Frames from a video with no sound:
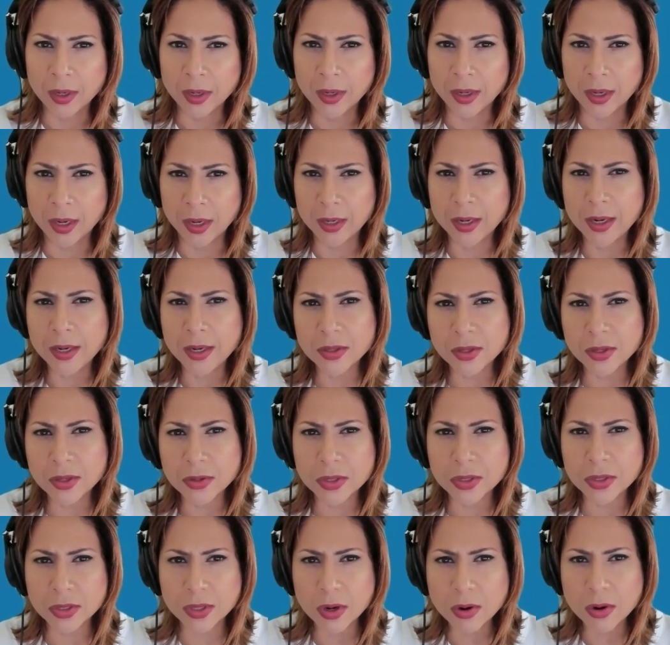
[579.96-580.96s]
And I saw
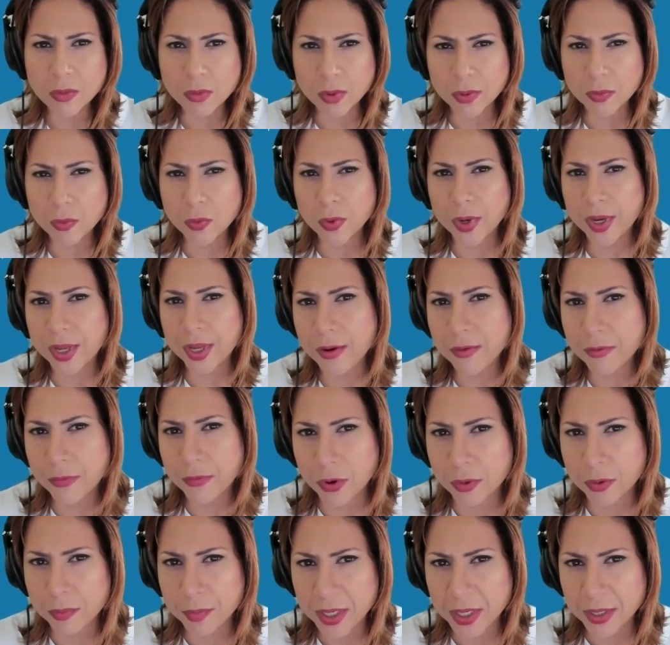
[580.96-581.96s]
someone waiting
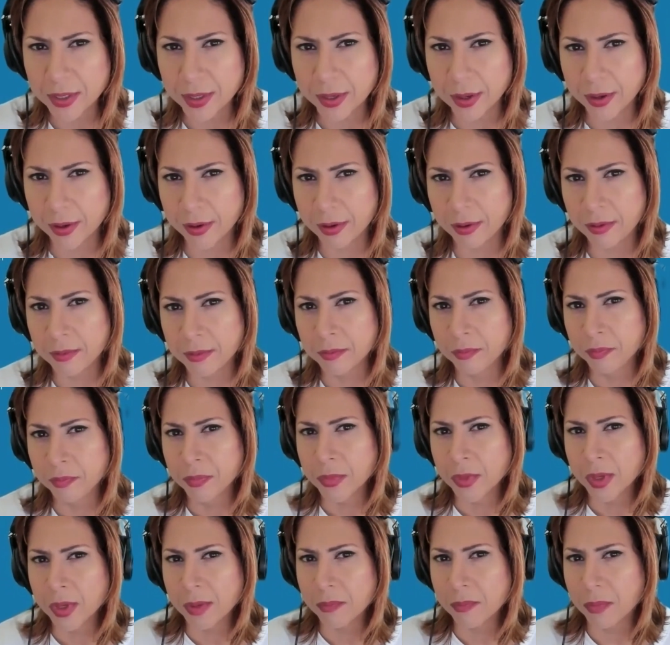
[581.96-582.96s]
for me there,
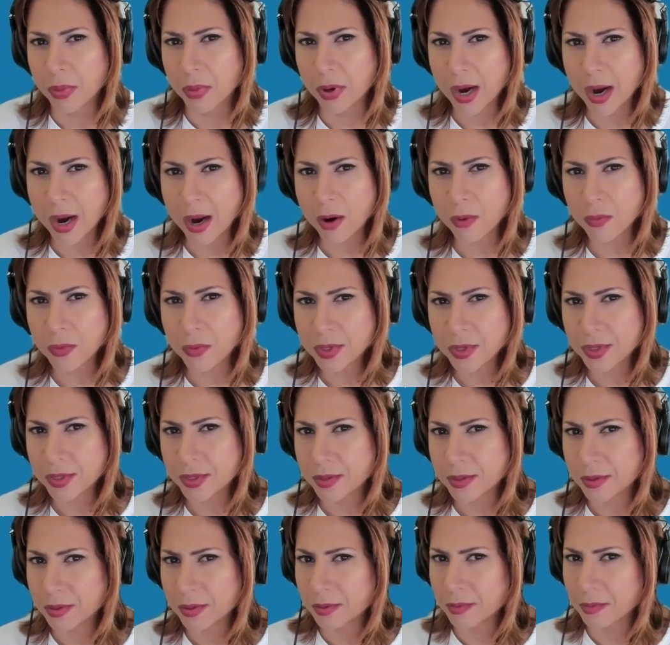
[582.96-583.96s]
but I
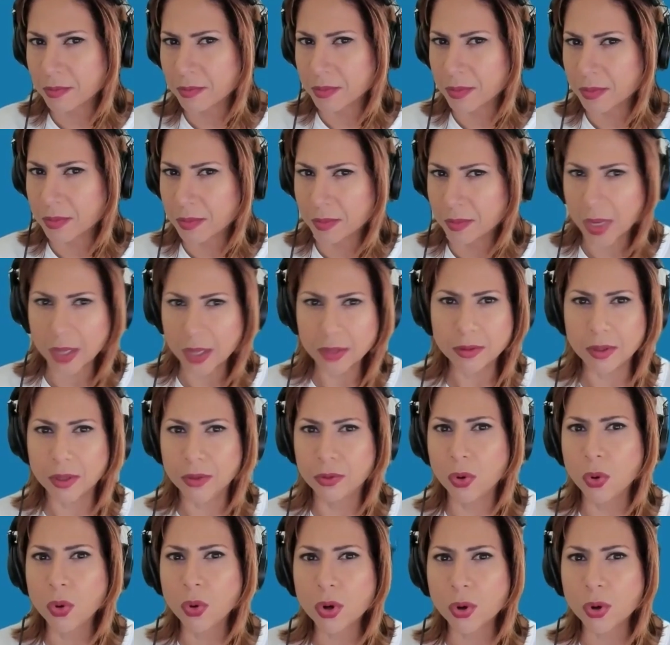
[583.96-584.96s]
was at the
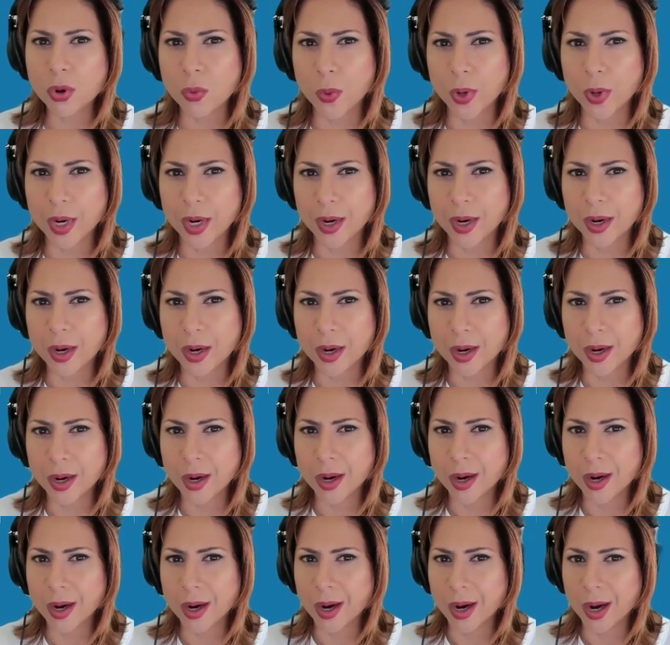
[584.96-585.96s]
doorway
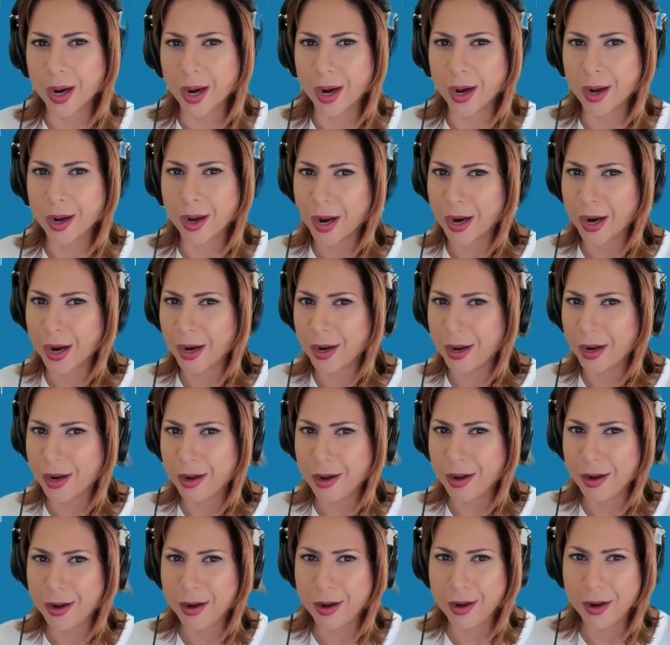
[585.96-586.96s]
and I
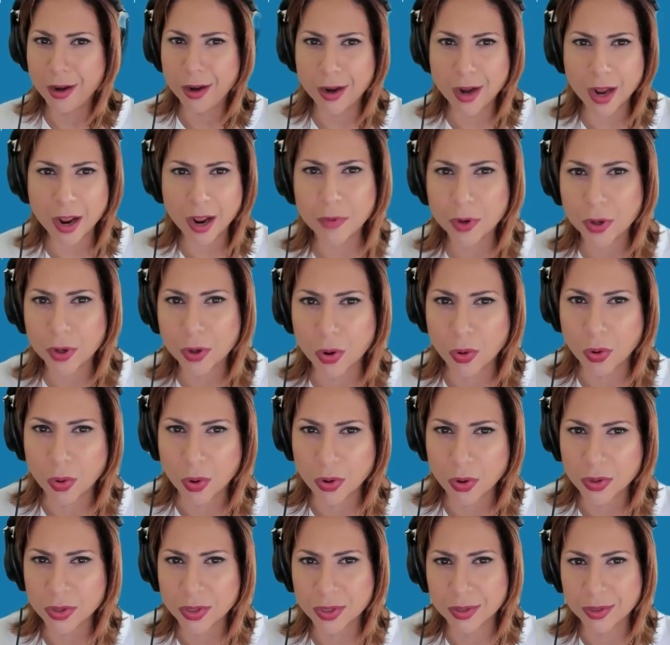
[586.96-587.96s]
never
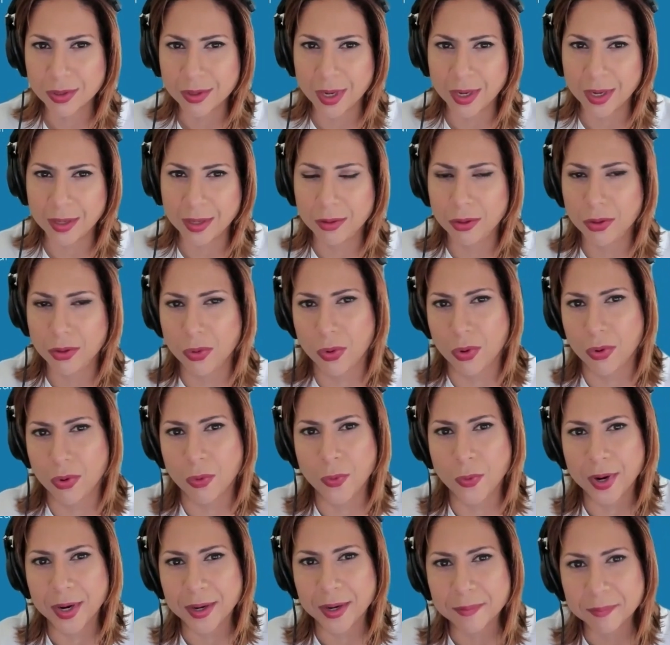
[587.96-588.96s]
crossed that
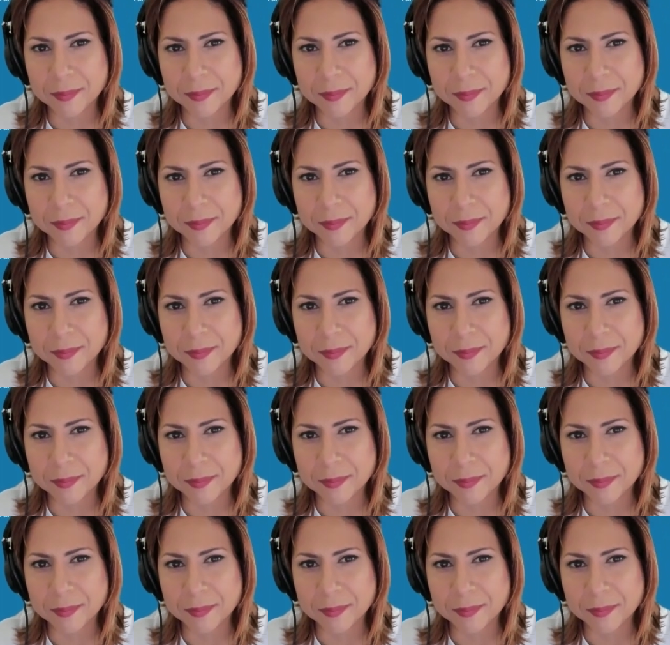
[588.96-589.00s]
doorway.